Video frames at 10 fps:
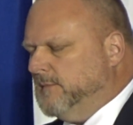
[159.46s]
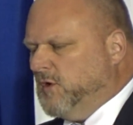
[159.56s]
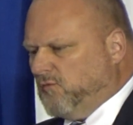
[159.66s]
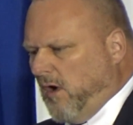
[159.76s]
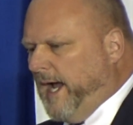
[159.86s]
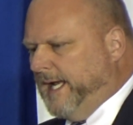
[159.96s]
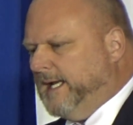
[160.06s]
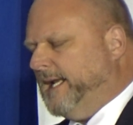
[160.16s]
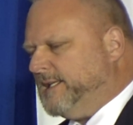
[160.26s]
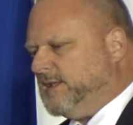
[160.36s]
the
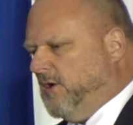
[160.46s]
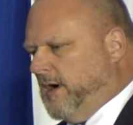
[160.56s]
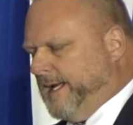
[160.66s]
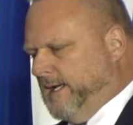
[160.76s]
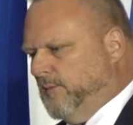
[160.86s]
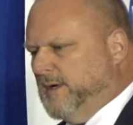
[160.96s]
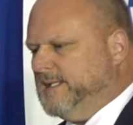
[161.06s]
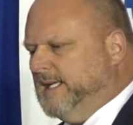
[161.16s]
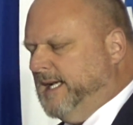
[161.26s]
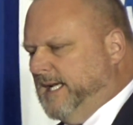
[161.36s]
rioting that started. It
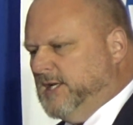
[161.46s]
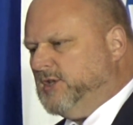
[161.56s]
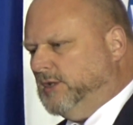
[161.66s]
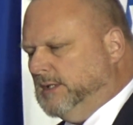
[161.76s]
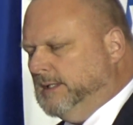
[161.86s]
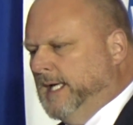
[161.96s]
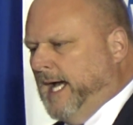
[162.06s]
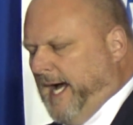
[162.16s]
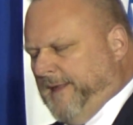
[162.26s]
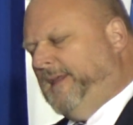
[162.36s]
wasn't an initial.
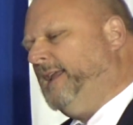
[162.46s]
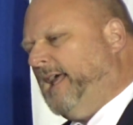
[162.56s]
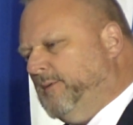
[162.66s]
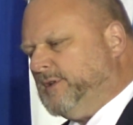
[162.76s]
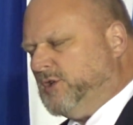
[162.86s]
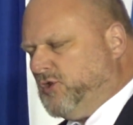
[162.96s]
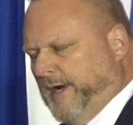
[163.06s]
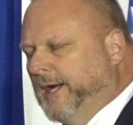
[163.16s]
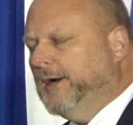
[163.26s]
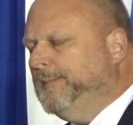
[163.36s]
I think that was a
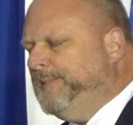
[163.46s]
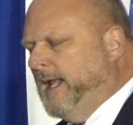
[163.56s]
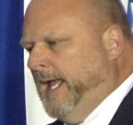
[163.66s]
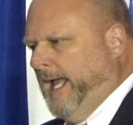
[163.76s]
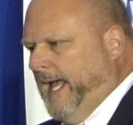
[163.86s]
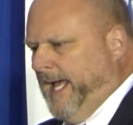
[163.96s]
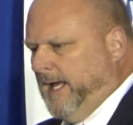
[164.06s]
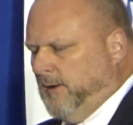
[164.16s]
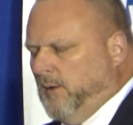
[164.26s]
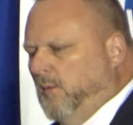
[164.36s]
trigger,
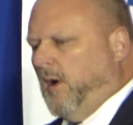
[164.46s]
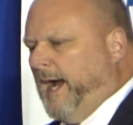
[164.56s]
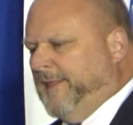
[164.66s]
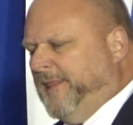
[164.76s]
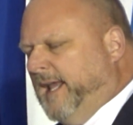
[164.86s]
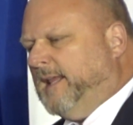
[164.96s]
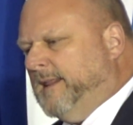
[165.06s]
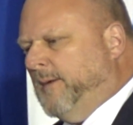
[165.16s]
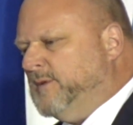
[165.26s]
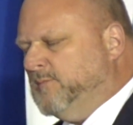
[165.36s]
and I think
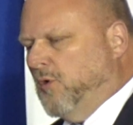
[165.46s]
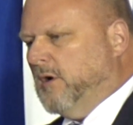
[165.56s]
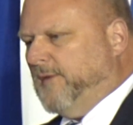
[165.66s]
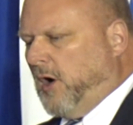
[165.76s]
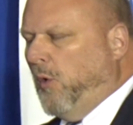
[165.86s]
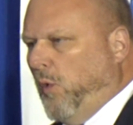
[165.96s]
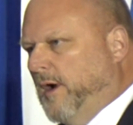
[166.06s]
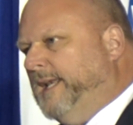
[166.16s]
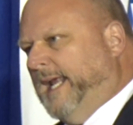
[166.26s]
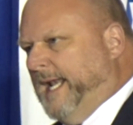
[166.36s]
that was more of a
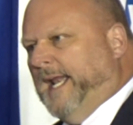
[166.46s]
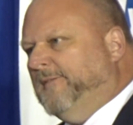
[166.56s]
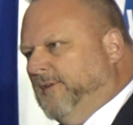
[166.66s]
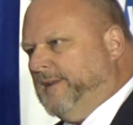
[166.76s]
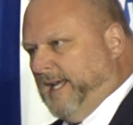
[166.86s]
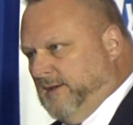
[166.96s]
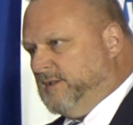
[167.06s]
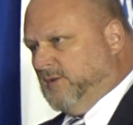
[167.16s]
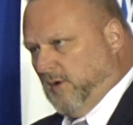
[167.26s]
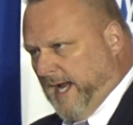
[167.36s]
coordinated effort that you
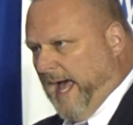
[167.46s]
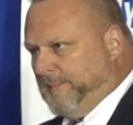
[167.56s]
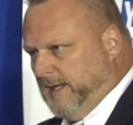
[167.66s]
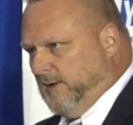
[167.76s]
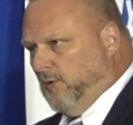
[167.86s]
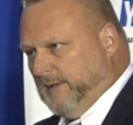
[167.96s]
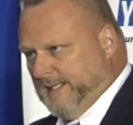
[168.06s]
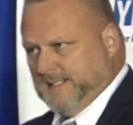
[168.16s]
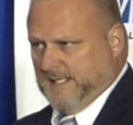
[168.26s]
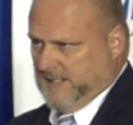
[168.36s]
saw happen in all
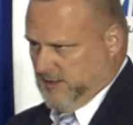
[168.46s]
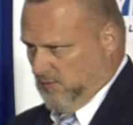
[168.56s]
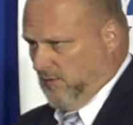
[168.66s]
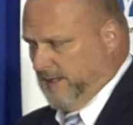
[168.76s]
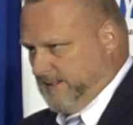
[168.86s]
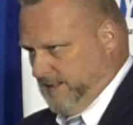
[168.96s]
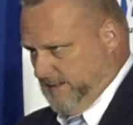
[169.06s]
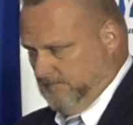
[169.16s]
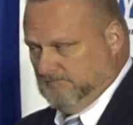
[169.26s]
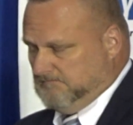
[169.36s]
these cities across
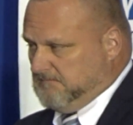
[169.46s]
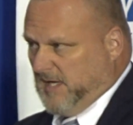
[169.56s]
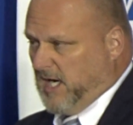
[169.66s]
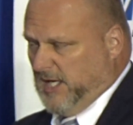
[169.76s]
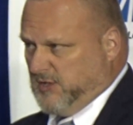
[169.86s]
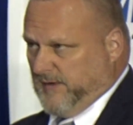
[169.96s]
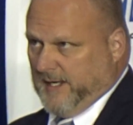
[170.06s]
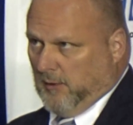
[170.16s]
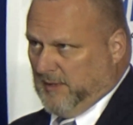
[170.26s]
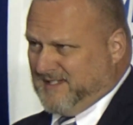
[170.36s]
the
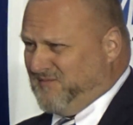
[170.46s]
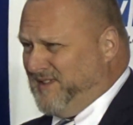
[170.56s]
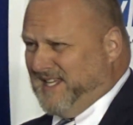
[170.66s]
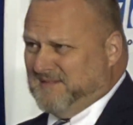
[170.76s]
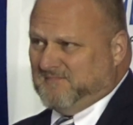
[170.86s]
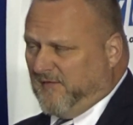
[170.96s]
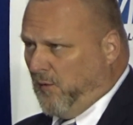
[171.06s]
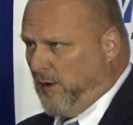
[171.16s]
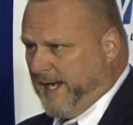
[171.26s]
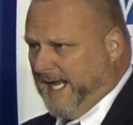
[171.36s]
country, almost within
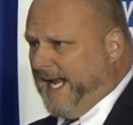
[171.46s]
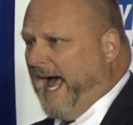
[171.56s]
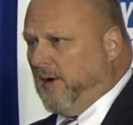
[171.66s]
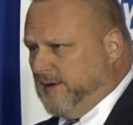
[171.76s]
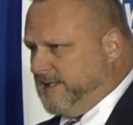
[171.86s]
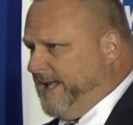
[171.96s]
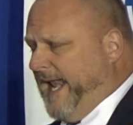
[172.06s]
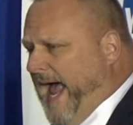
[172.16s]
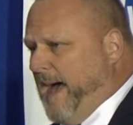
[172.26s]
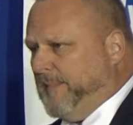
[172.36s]
48 hours of that
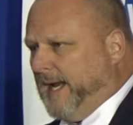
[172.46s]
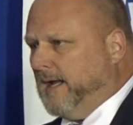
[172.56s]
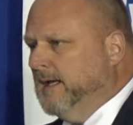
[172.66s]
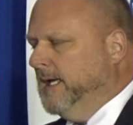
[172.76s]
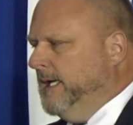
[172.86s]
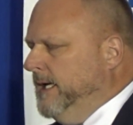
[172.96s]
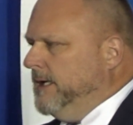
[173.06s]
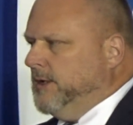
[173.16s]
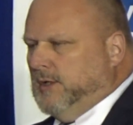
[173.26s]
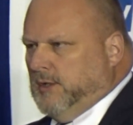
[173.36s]

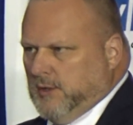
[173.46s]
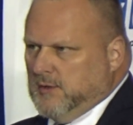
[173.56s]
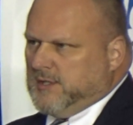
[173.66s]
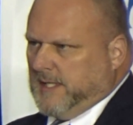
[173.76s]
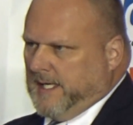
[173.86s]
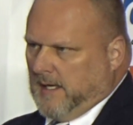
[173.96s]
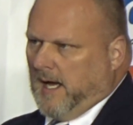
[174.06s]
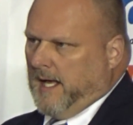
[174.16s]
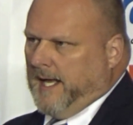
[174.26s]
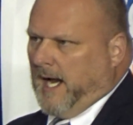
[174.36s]
happening. Usually,
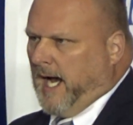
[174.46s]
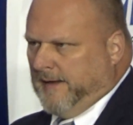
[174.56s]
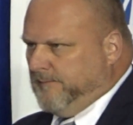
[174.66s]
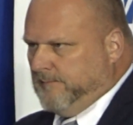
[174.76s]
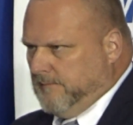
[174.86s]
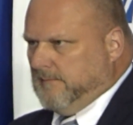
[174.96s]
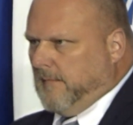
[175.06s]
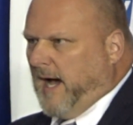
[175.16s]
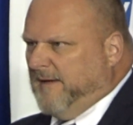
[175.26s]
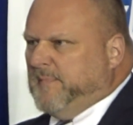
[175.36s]
and
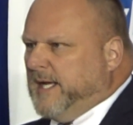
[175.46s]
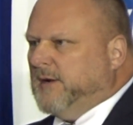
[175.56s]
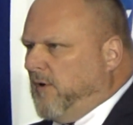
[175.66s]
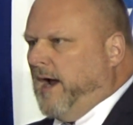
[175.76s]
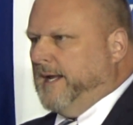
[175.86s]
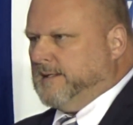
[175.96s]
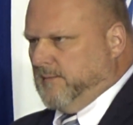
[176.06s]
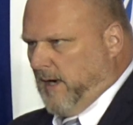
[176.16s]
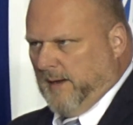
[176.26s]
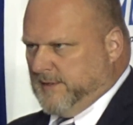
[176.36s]
I've been in riots
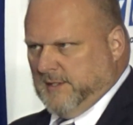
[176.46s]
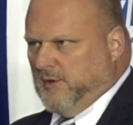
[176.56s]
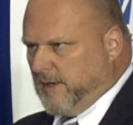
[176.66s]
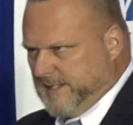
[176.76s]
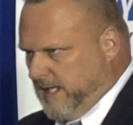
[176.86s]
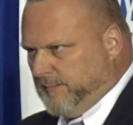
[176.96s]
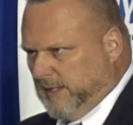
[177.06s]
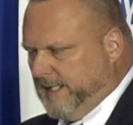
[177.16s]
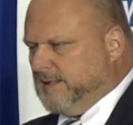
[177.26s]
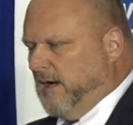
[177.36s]
when I was a New York City
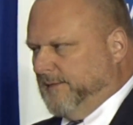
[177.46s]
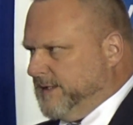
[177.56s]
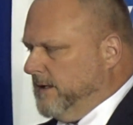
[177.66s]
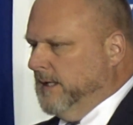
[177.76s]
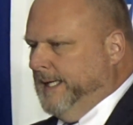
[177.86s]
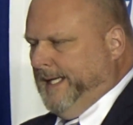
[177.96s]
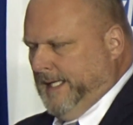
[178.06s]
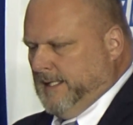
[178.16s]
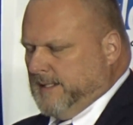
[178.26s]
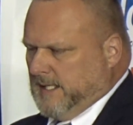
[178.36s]
police officer.
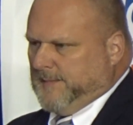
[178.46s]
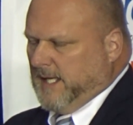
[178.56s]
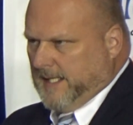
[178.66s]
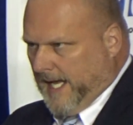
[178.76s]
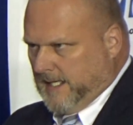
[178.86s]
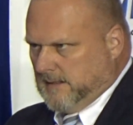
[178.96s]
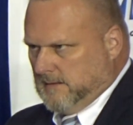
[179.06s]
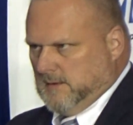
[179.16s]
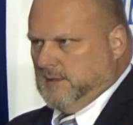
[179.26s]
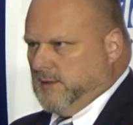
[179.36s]
Something that
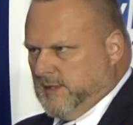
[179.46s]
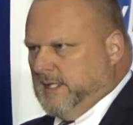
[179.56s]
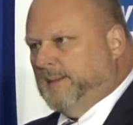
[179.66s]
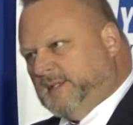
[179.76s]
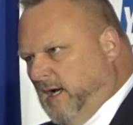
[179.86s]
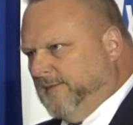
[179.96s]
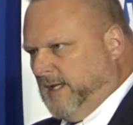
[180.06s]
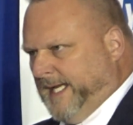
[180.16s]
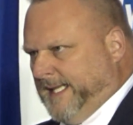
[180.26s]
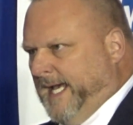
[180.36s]
tips off
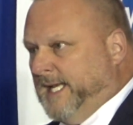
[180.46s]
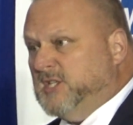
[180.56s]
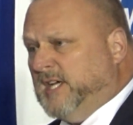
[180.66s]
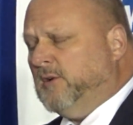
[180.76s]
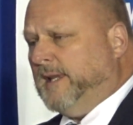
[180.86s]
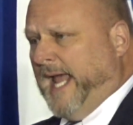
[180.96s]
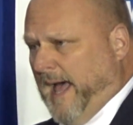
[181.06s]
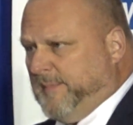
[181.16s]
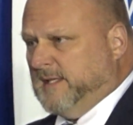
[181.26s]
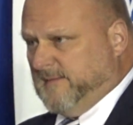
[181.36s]
like that, it generally
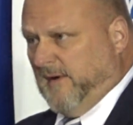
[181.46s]
happens